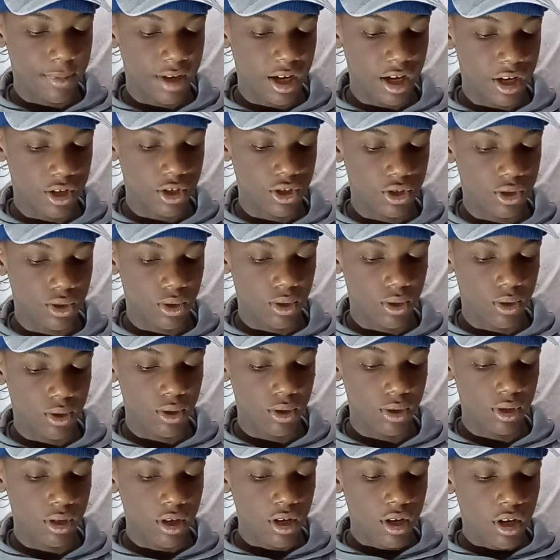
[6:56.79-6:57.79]

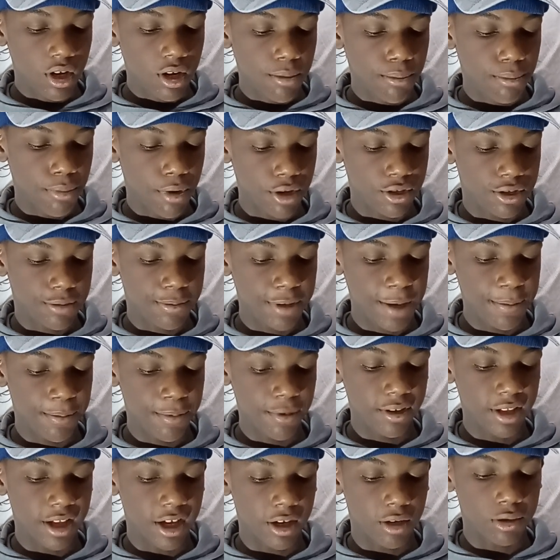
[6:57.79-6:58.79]
action, but
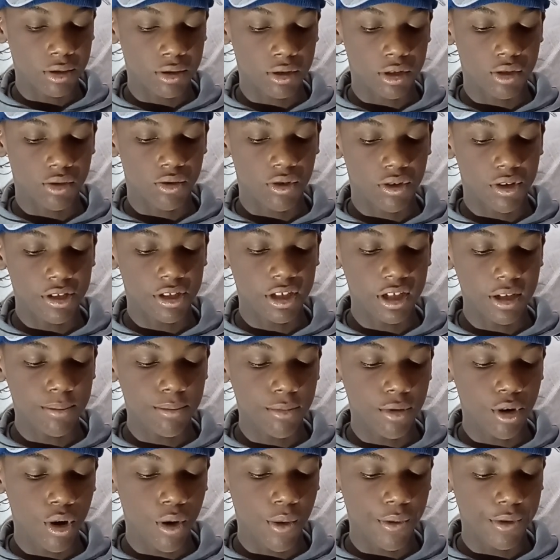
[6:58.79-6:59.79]
people and countries
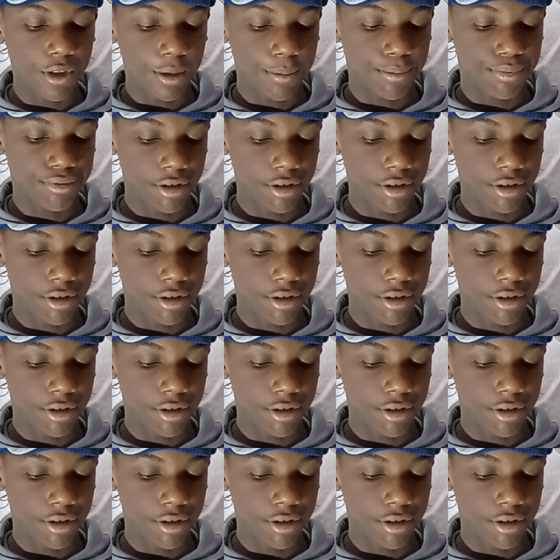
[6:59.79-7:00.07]
creating more of the